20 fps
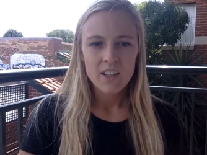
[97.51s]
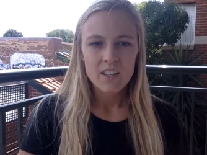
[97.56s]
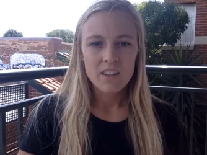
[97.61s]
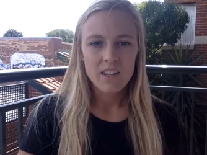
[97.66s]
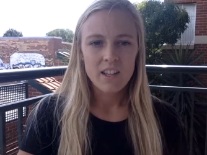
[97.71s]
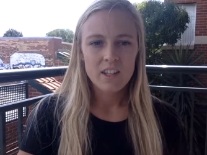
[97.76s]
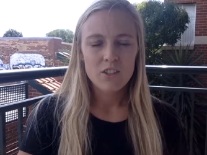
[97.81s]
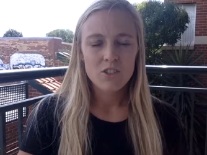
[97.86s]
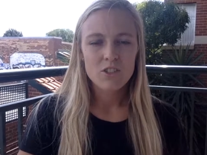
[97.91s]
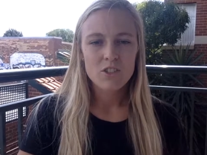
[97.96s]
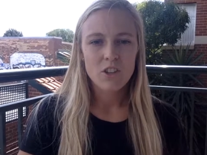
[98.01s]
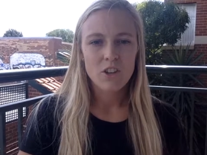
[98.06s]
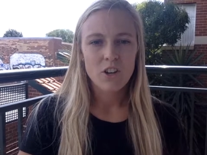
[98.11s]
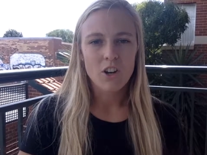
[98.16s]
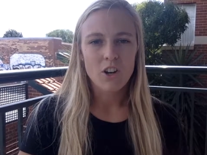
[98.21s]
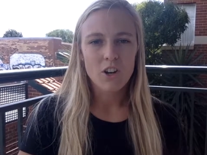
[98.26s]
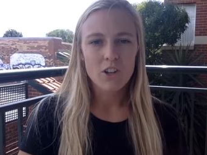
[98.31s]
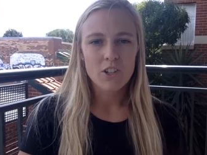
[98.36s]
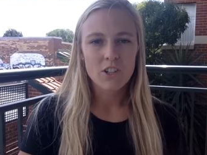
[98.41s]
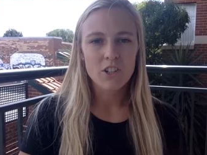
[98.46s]
Thank you to
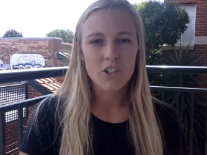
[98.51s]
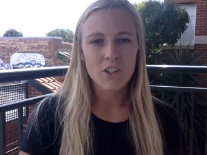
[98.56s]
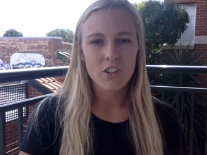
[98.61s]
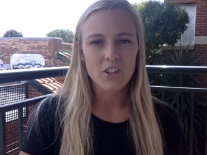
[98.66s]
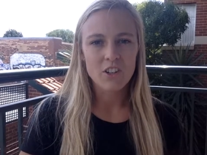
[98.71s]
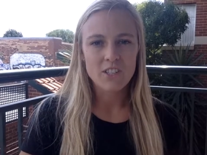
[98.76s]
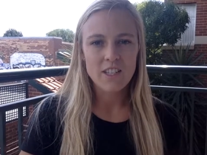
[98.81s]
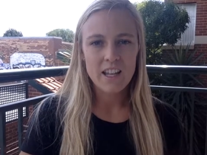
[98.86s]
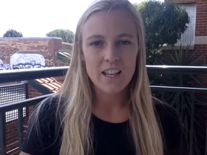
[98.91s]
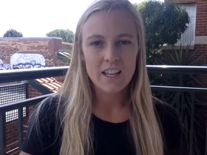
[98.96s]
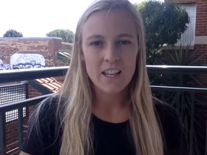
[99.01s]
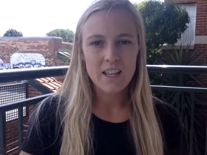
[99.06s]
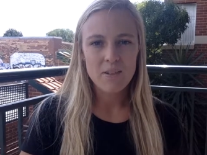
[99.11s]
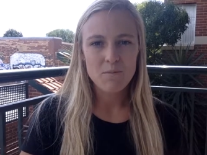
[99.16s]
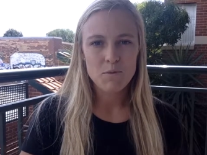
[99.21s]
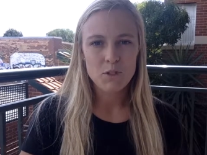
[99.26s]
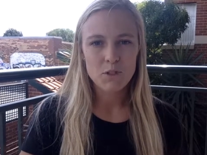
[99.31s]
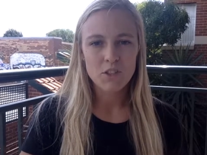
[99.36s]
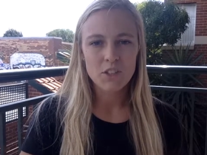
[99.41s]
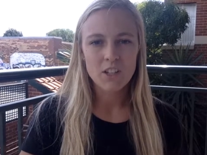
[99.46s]
all the girls I came
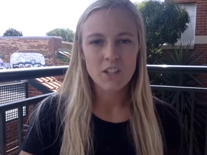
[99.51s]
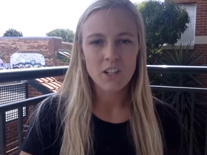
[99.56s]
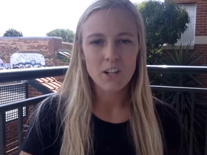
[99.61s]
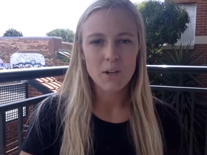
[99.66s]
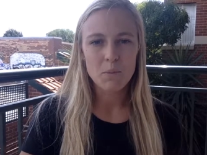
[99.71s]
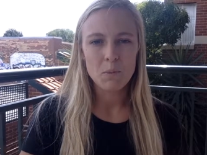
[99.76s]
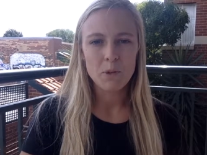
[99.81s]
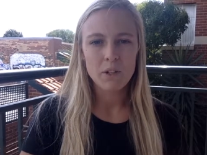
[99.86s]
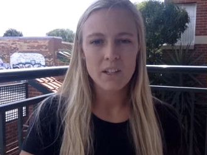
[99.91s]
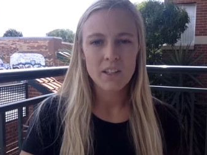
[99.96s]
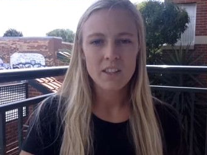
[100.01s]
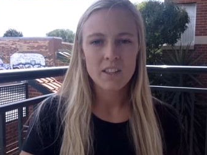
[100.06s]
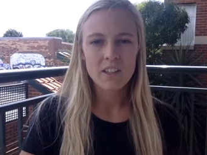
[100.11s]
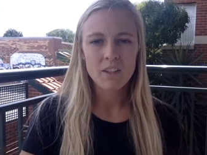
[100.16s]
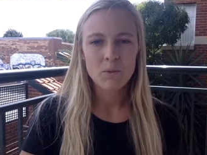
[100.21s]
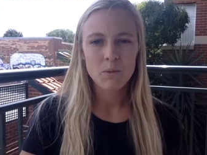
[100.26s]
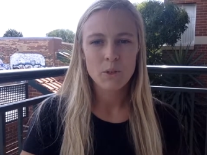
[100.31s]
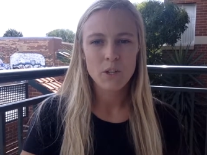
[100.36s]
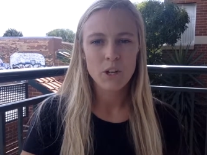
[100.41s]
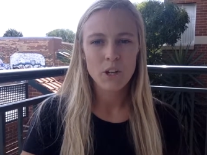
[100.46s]
through the club with.
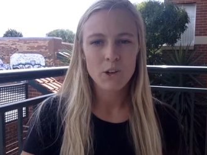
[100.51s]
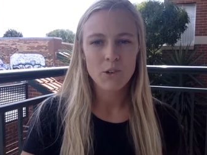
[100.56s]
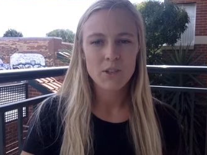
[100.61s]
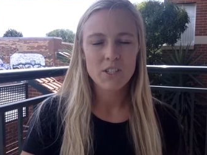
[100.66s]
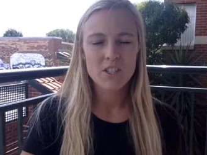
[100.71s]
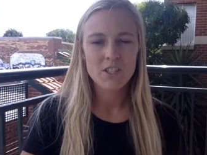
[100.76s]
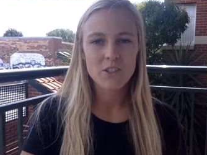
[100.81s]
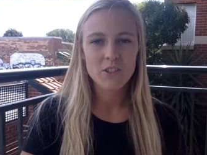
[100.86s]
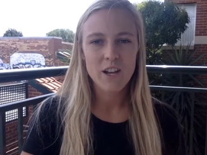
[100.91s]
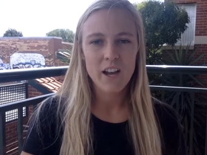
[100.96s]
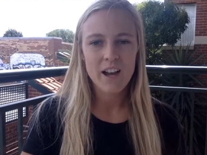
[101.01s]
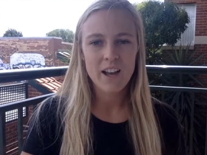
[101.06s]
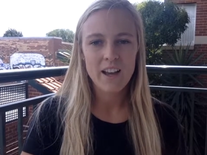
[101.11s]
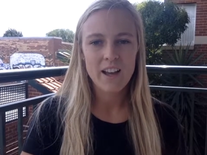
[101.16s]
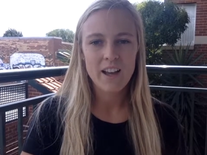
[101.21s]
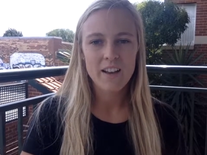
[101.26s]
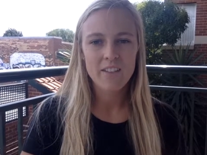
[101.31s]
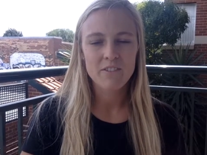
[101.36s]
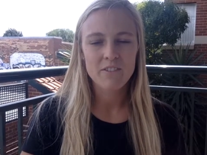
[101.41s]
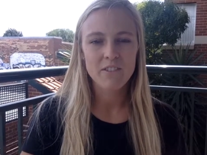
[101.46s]
We always knew how to
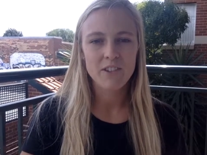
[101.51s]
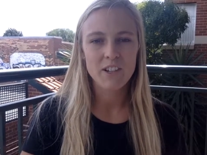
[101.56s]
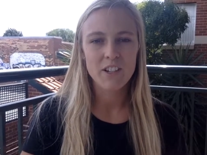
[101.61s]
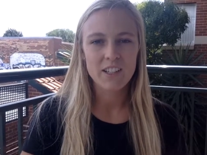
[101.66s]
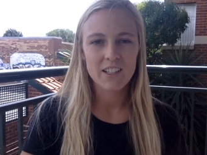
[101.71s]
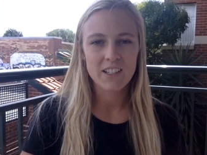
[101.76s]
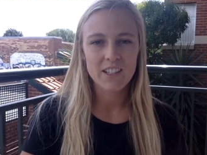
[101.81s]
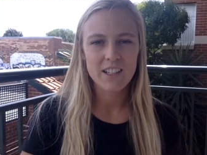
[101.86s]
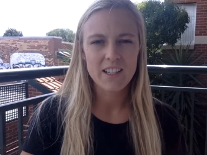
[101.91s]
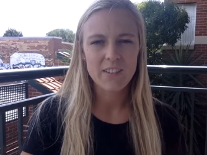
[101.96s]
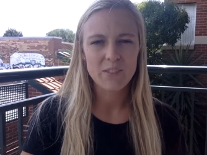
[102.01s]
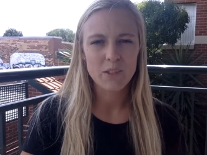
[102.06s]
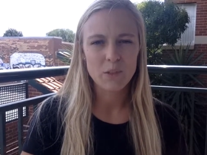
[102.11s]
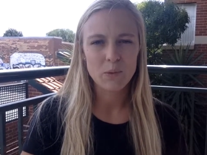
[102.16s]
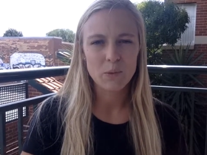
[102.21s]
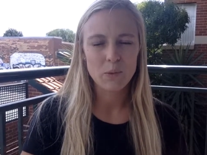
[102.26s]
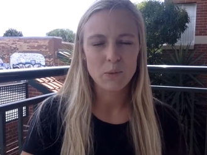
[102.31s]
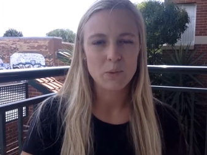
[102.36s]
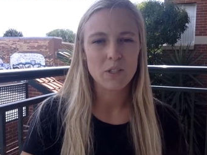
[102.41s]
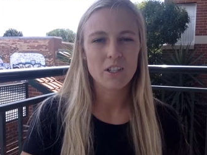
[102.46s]
have fun, even
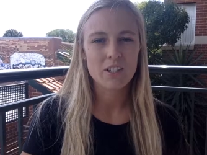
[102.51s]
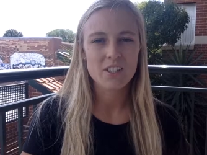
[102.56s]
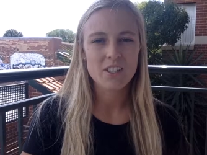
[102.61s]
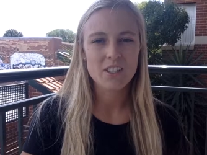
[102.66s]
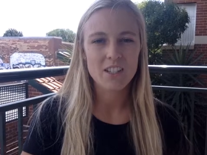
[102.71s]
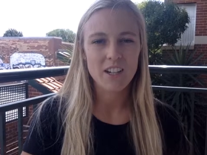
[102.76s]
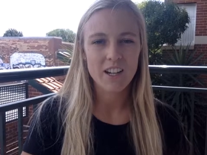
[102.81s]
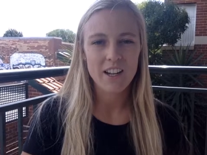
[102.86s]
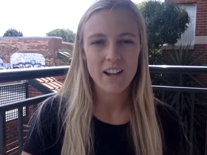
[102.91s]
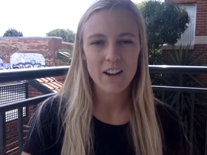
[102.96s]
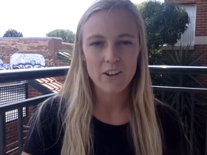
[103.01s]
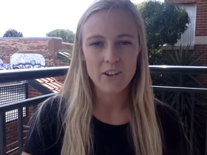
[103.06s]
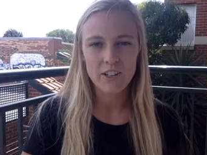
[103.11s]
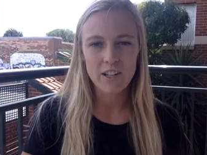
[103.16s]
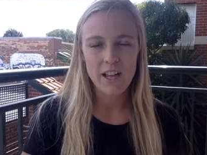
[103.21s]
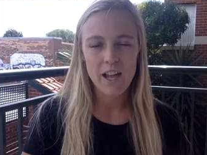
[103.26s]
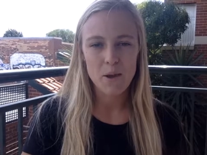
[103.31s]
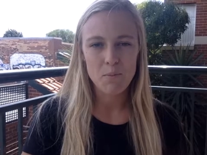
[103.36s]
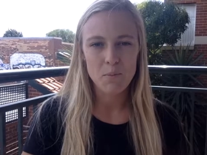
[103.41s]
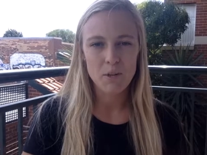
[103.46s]
when we were stuck out in
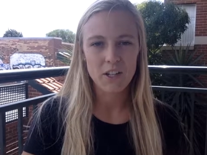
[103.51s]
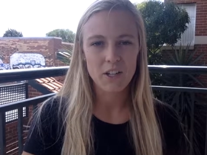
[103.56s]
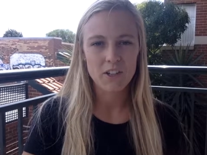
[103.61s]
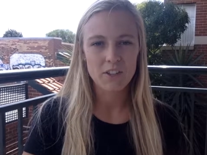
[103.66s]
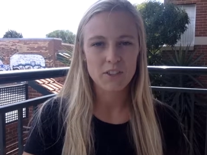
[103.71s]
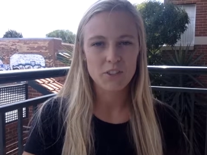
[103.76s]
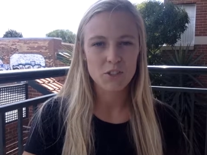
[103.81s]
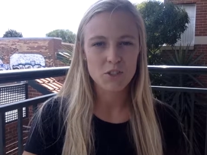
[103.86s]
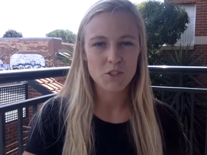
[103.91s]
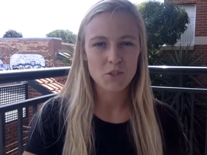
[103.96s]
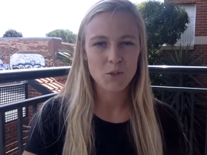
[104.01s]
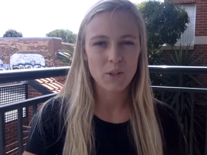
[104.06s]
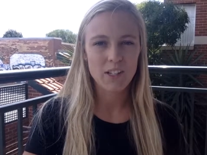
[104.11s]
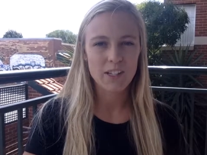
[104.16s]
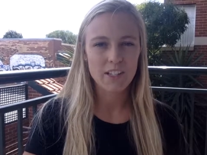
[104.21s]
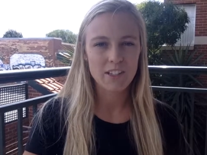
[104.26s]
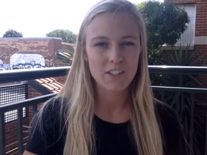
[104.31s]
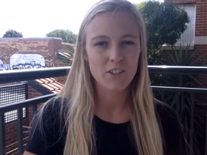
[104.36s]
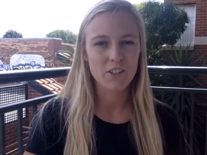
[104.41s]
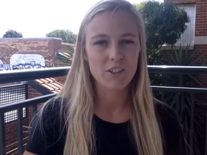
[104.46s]
Epping on those
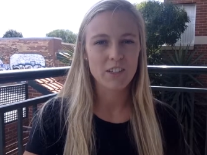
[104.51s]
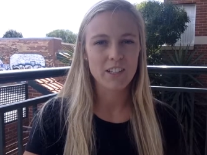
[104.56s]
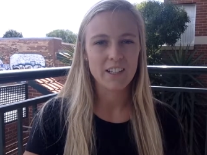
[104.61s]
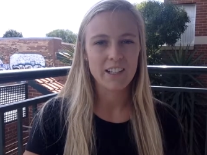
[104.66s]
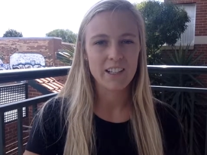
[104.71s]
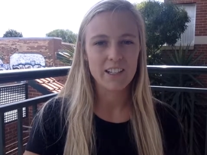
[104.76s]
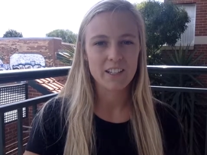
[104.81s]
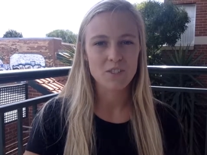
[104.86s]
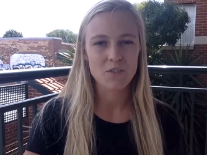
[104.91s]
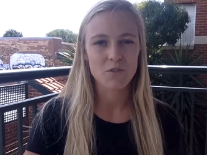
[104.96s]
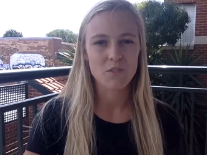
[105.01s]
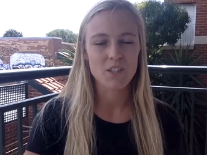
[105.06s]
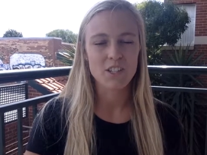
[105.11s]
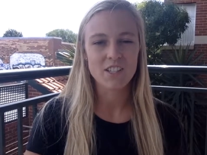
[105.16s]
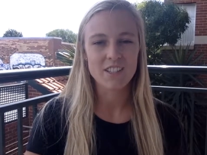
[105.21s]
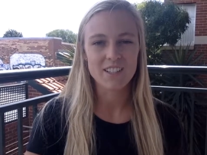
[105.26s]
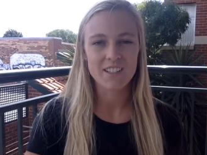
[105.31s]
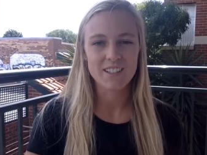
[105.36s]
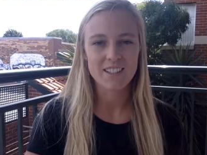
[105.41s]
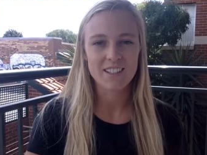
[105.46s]
20 degree nights
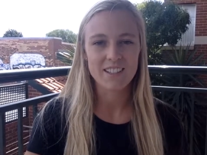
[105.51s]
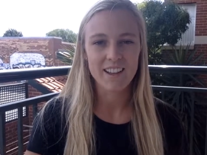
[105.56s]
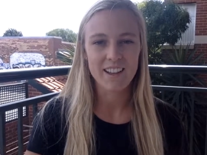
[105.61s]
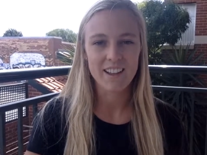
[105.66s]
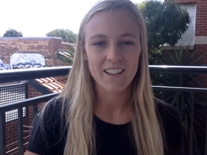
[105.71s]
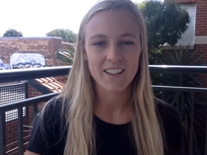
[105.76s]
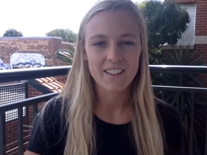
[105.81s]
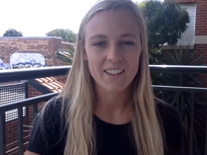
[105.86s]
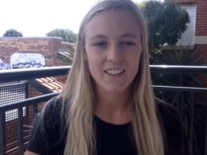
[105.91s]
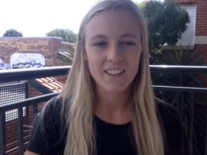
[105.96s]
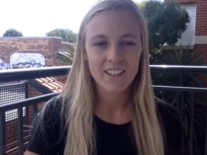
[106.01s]
freezing to death.